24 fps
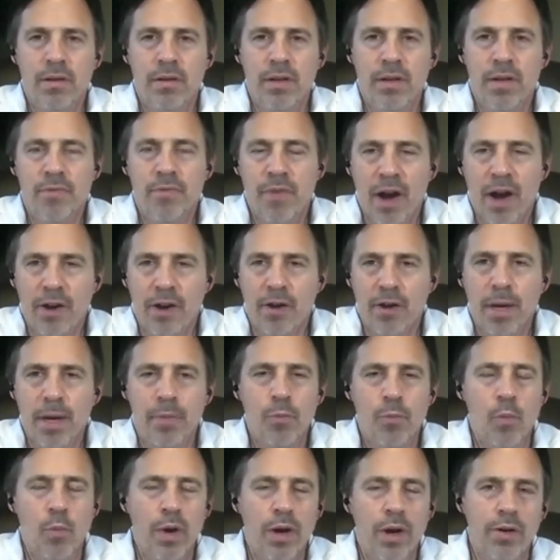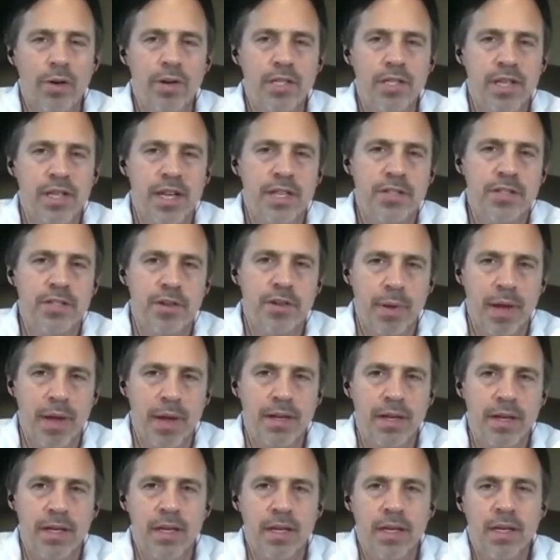environment, whereas
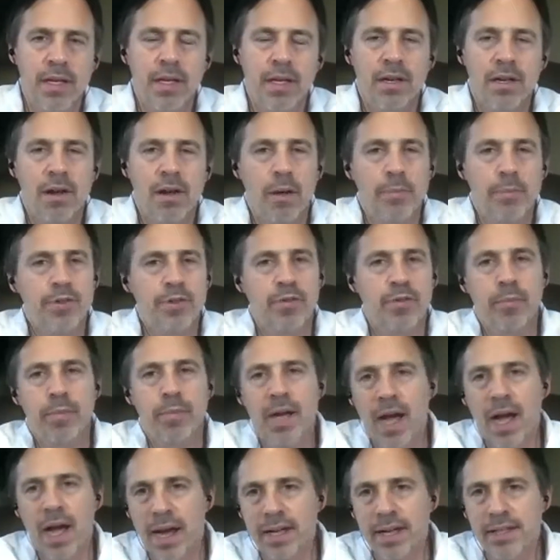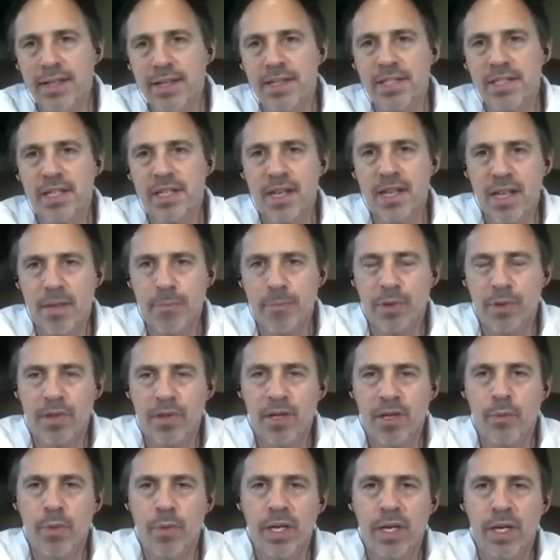interdependent comes from kindness and
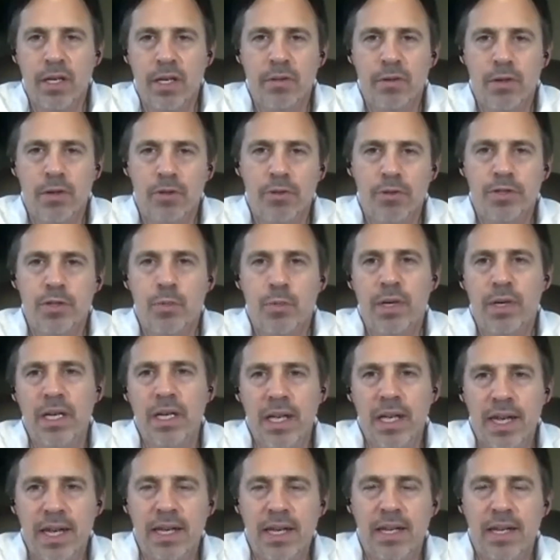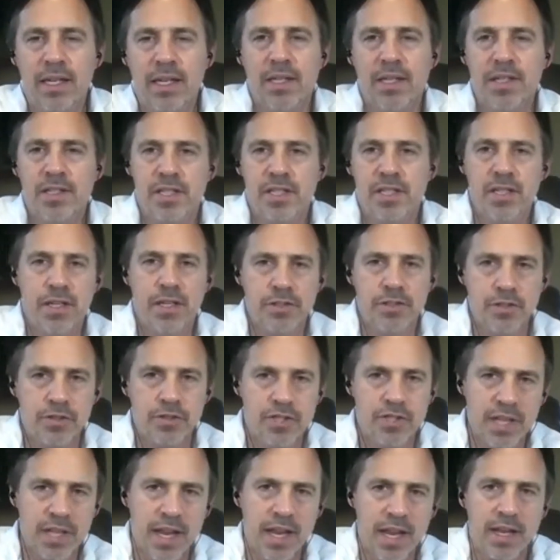empathy. We can learn to relate and listen and
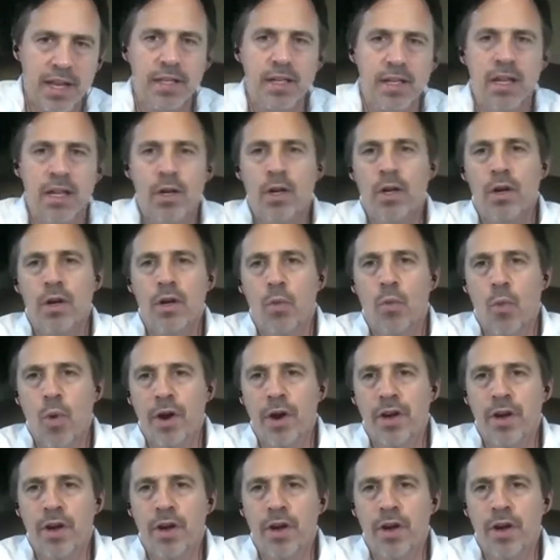understand one